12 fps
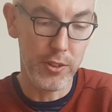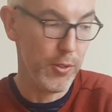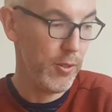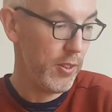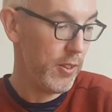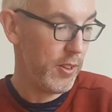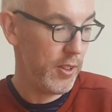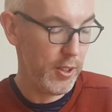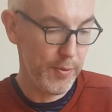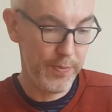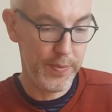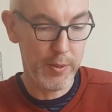tall,
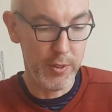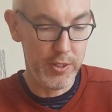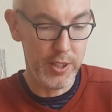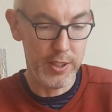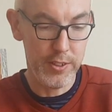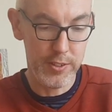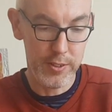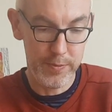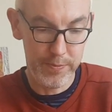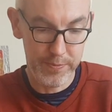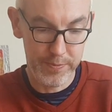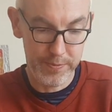which is
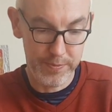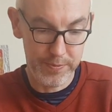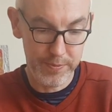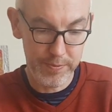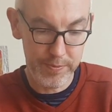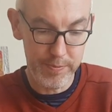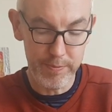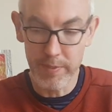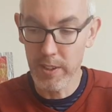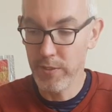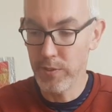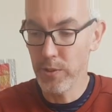
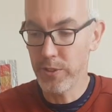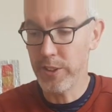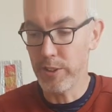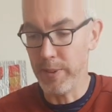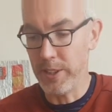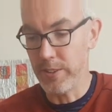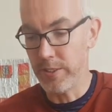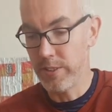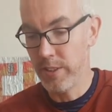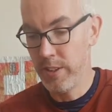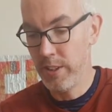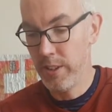4
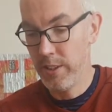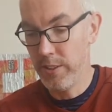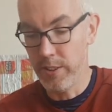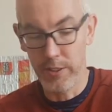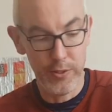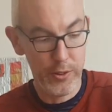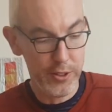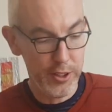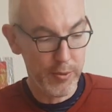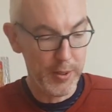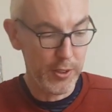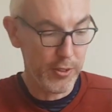centimetres. So four
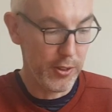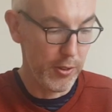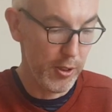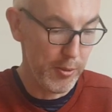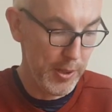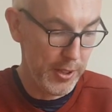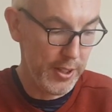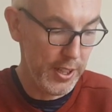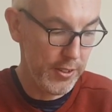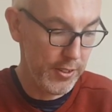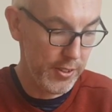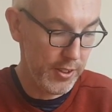centimetres tall at both
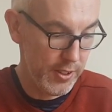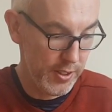ends.